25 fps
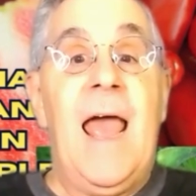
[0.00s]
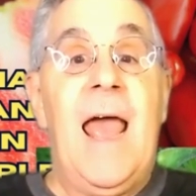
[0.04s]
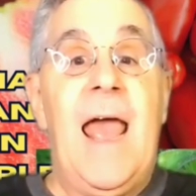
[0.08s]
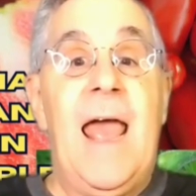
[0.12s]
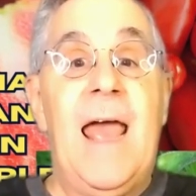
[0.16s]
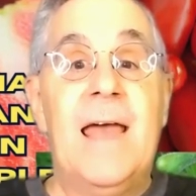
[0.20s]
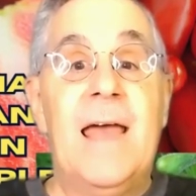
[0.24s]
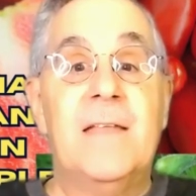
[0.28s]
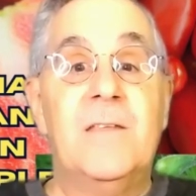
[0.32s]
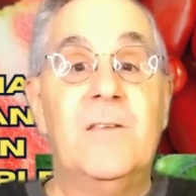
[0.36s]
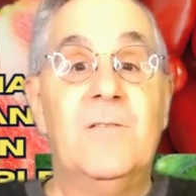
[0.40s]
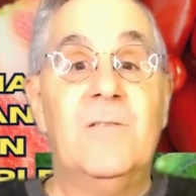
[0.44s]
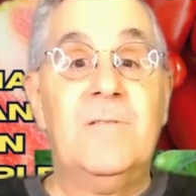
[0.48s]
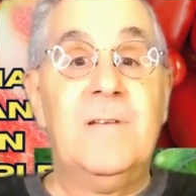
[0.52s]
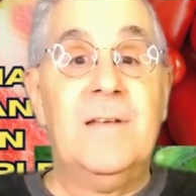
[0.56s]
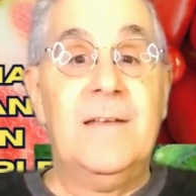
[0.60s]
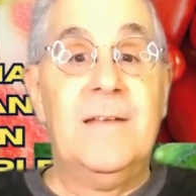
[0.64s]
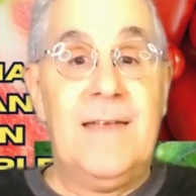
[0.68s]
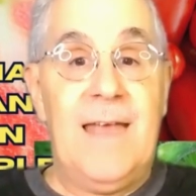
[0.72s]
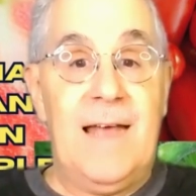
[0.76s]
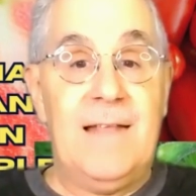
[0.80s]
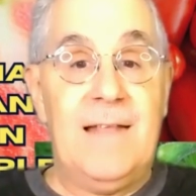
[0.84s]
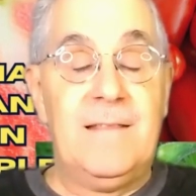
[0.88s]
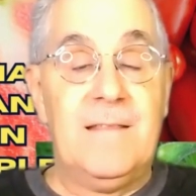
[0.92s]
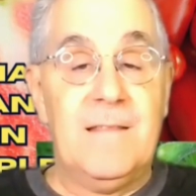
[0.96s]
And you can
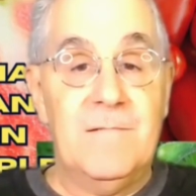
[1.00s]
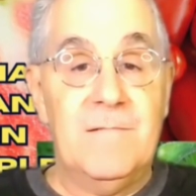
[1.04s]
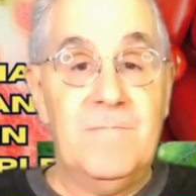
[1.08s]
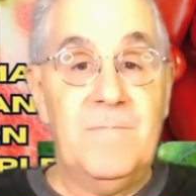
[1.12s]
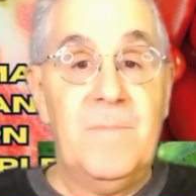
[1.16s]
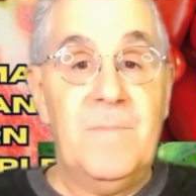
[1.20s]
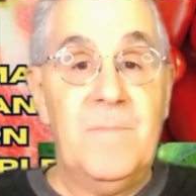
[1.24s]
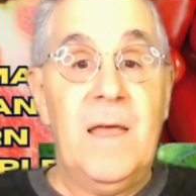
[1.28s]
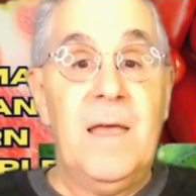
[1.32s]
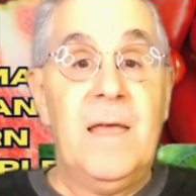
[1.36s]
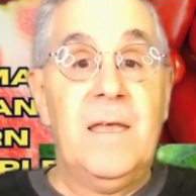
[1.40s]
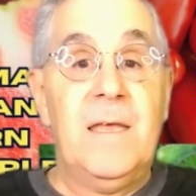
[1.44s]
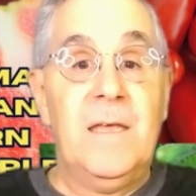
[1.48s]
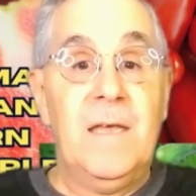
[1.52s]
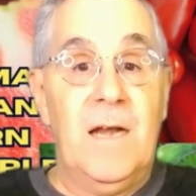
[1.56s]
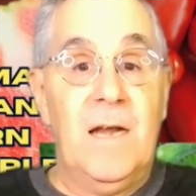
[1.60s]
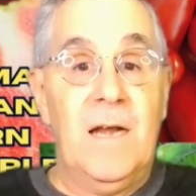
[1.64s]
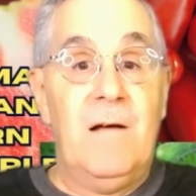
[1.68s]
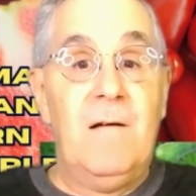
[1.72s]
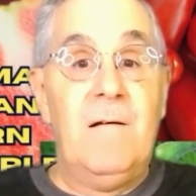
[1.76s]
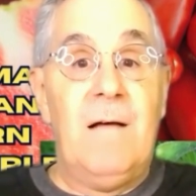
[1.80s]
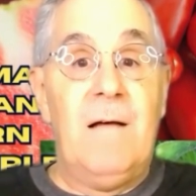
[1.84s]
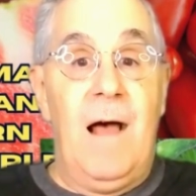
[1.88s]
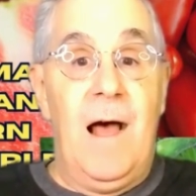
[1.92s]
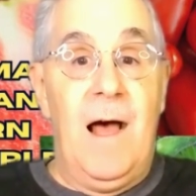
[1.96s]
get them, you
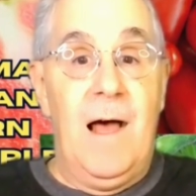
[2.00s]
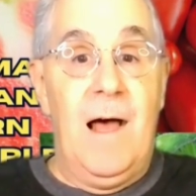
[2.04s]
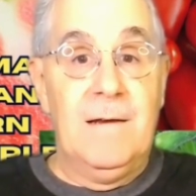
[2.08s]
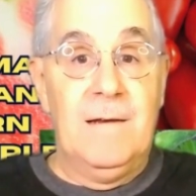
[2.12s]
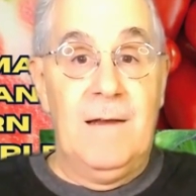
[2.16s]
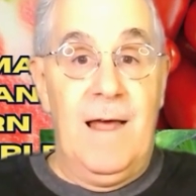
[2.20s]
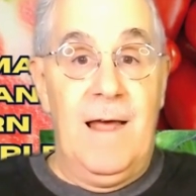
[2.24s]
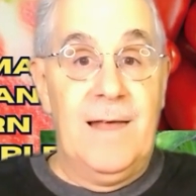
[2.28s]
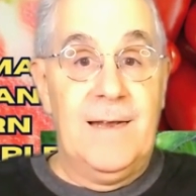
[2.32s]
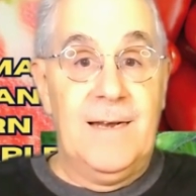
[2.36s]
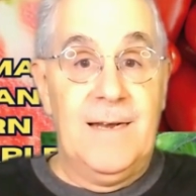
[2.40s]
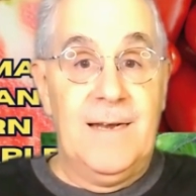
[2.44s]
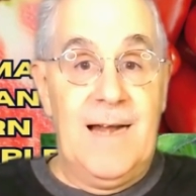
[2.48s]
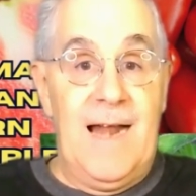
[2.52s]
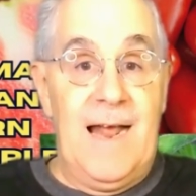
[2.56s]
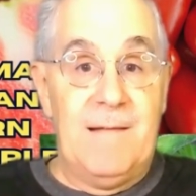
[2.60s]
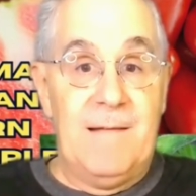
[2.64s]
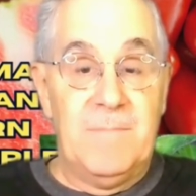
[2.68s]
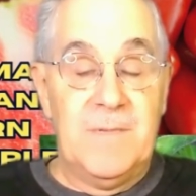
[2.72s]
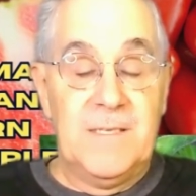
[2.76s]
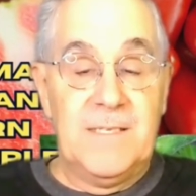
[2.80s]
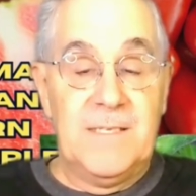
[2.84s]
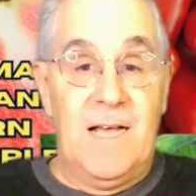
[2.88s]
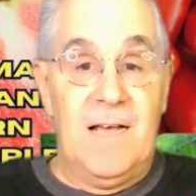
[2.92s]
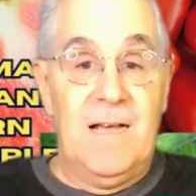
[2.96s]
know, online at
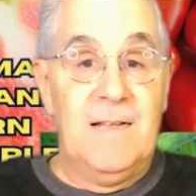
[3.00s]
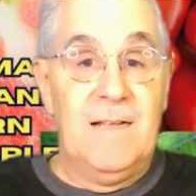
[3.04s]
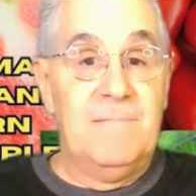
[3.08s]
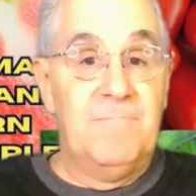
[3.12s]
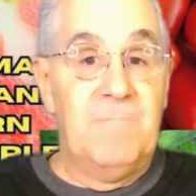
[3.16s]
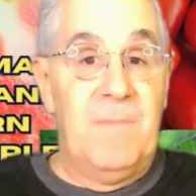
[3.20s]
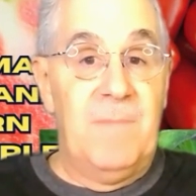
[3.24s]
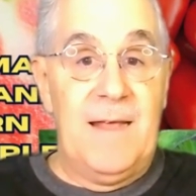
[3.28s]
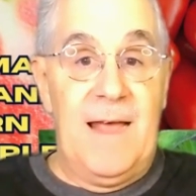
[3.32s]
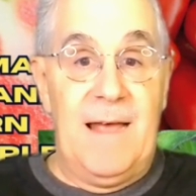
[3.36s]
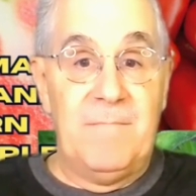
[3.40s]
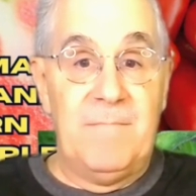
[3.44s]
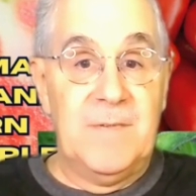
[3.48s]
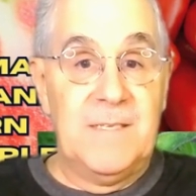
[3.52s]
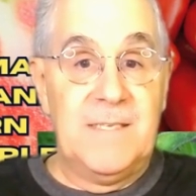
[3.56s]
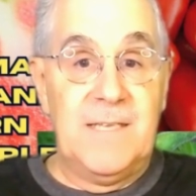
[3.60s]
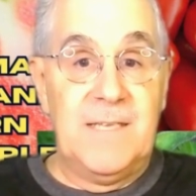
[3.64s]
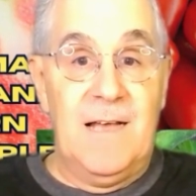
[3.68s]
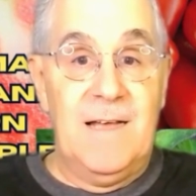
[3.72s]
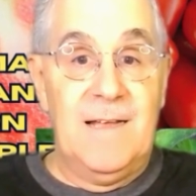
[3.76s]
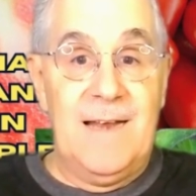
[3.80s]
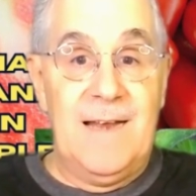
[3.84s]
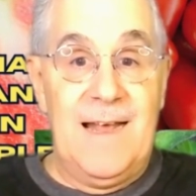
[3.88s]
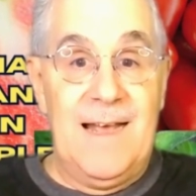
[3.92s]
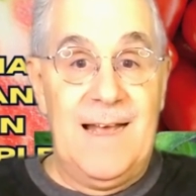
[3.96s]
Amazon.
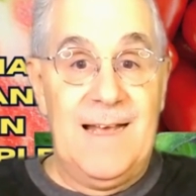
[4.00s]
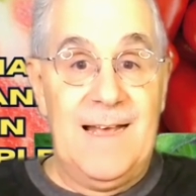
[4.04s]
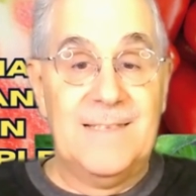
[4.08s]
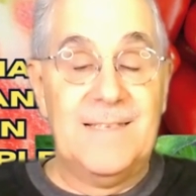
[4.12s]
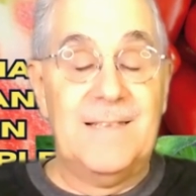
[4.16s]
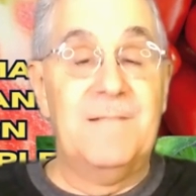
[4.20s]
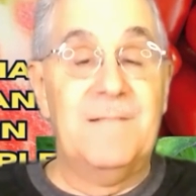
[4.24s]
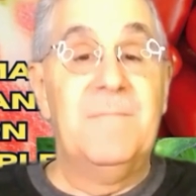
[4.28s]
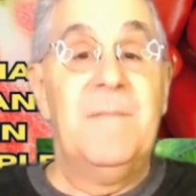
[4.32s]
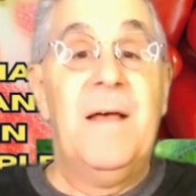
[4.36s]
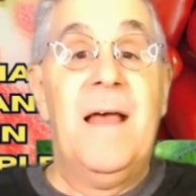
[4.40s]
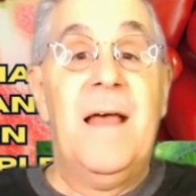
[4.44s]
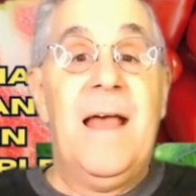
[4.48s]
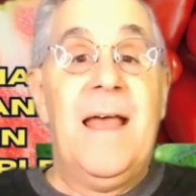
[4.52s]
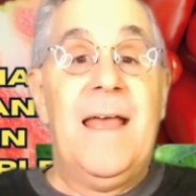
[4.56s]
Amazon has them.